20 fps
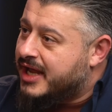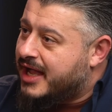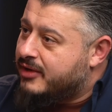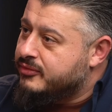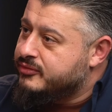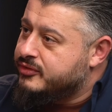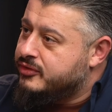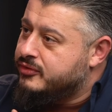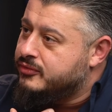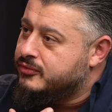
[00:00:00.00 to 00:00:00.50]
how
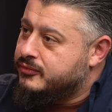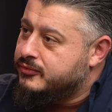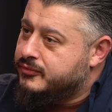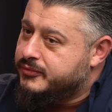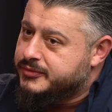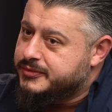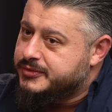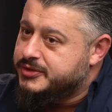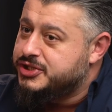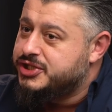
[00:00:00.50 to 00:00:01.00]
you
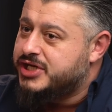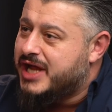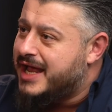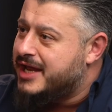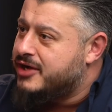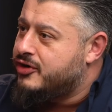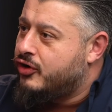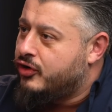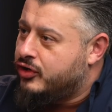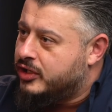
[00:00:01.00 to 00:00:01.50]
share
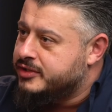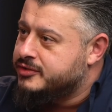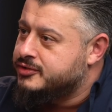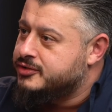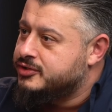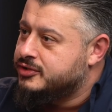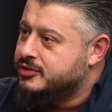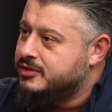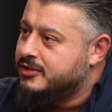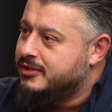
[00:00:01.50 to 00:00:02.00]

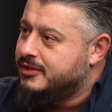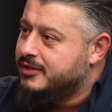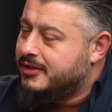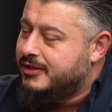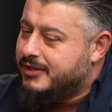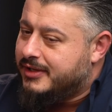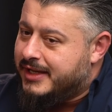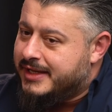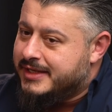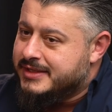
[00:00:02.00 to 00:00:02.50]
knowledge
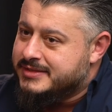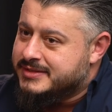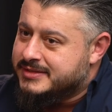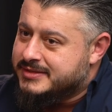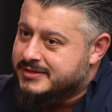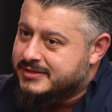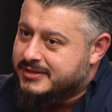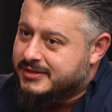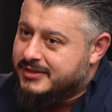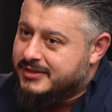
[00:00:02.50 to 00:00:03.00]
is,